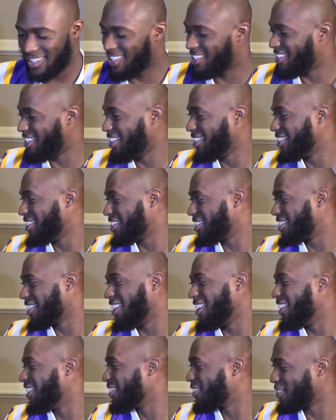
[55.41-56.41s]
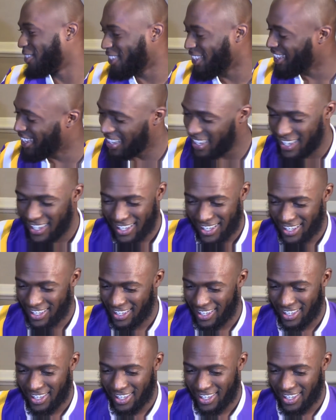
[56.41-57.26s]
tons of stuff. Little car?